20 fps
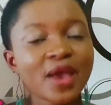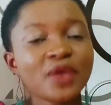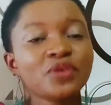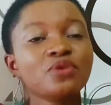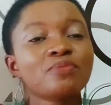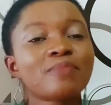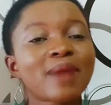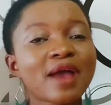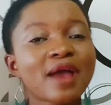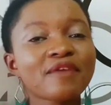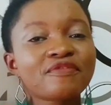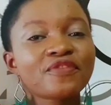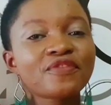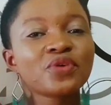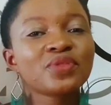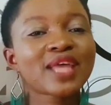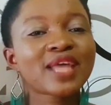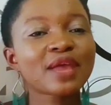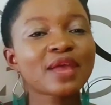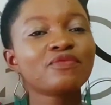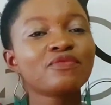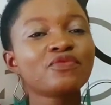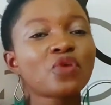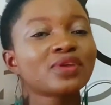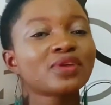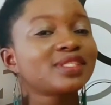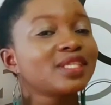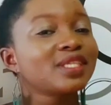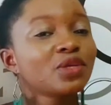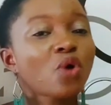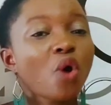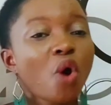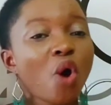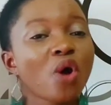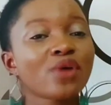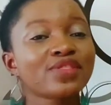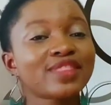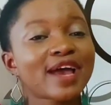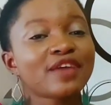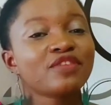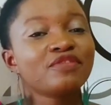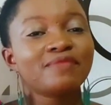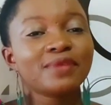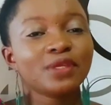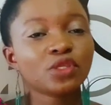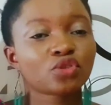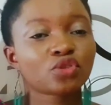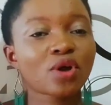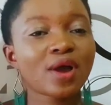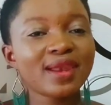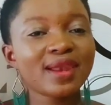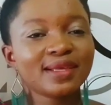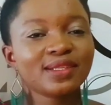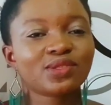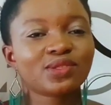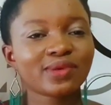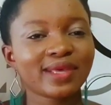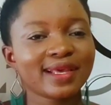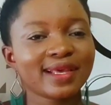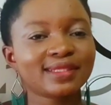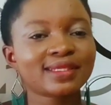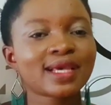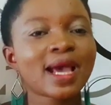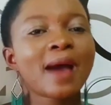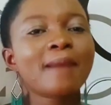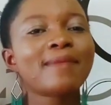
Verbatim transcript: You might feel that you've gotten all that you've been toiling to get,